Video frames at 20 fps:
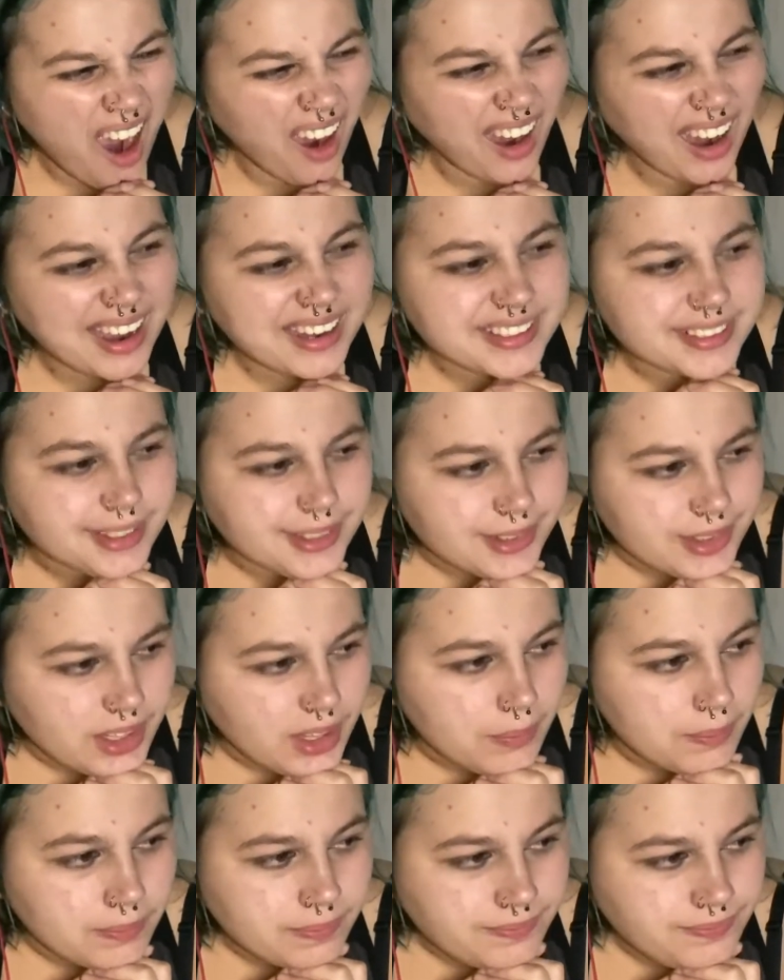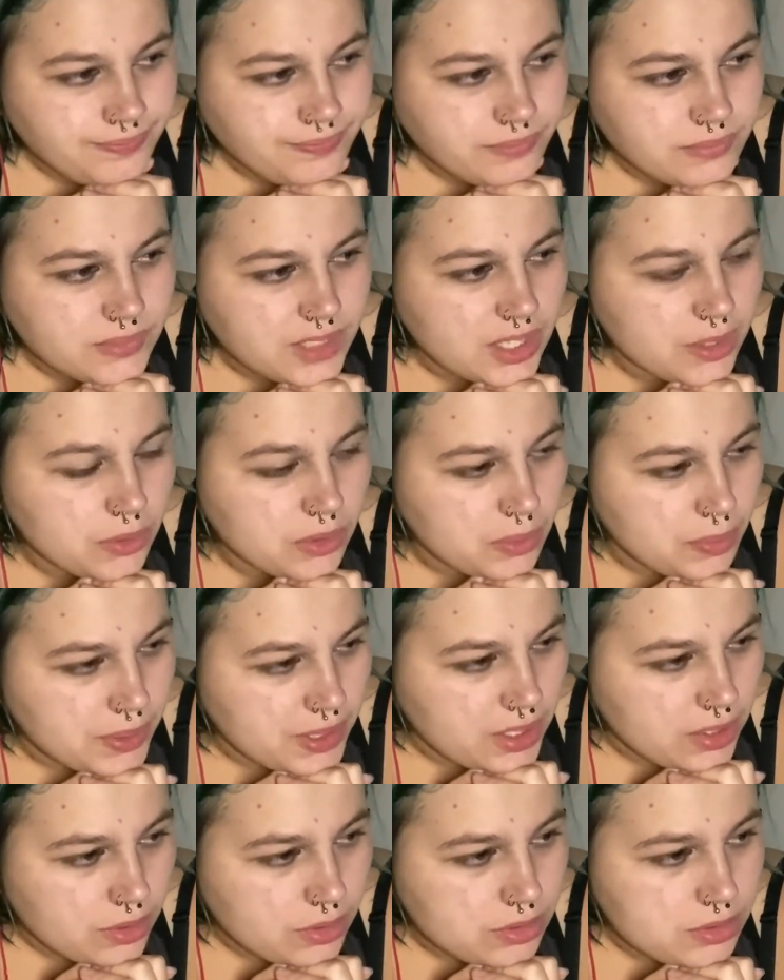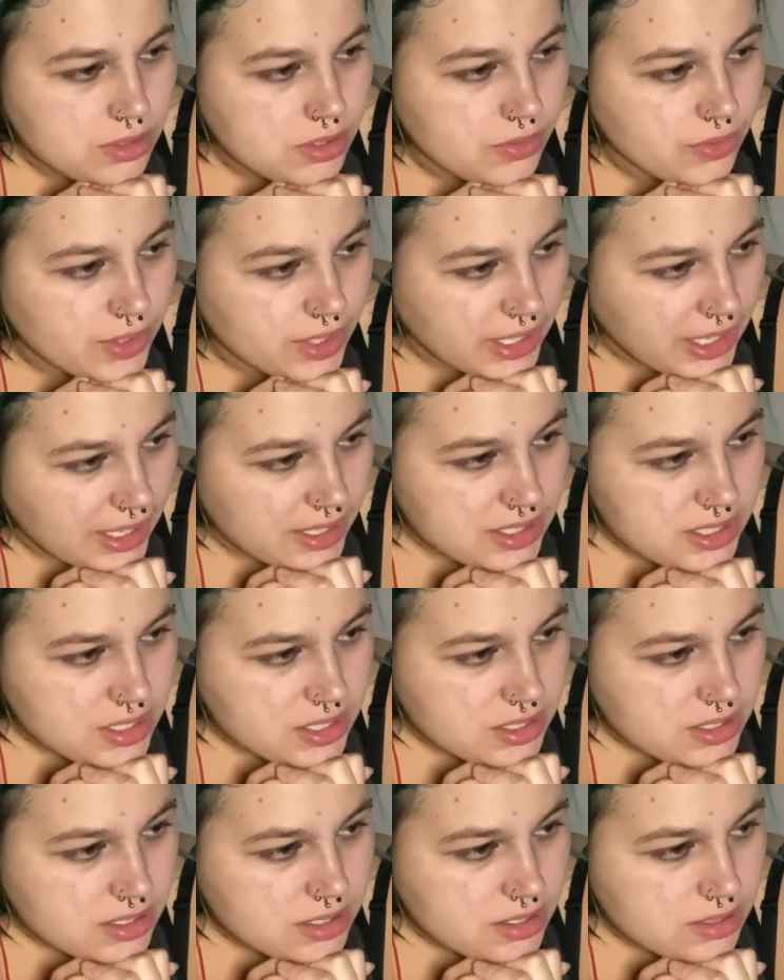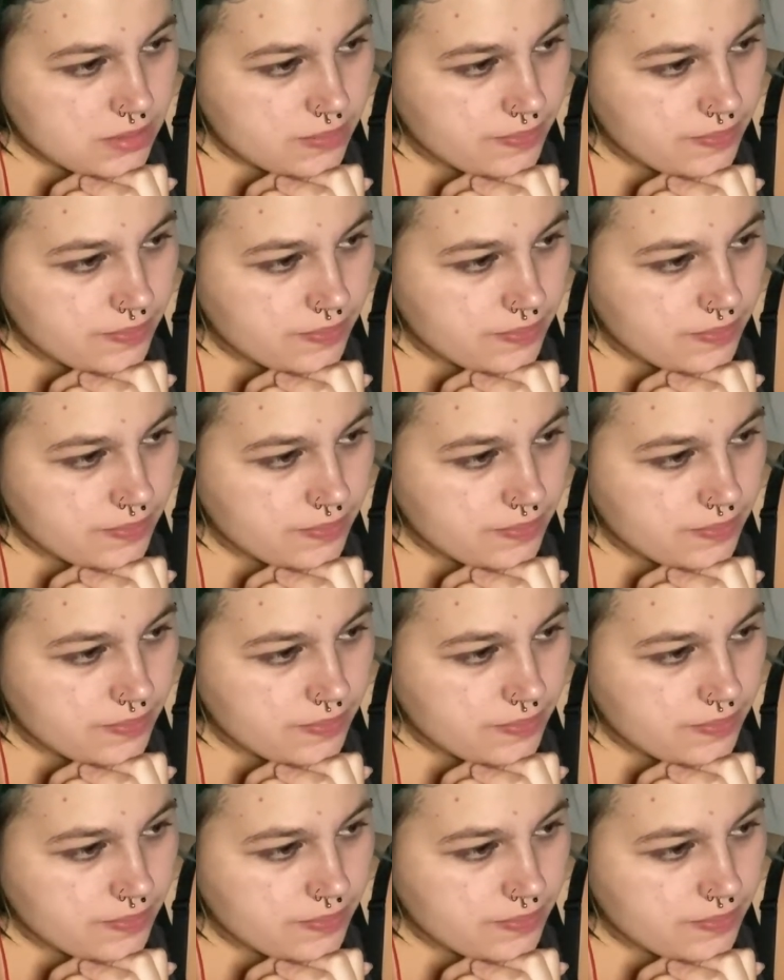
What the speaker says: I told them it would be used for guests.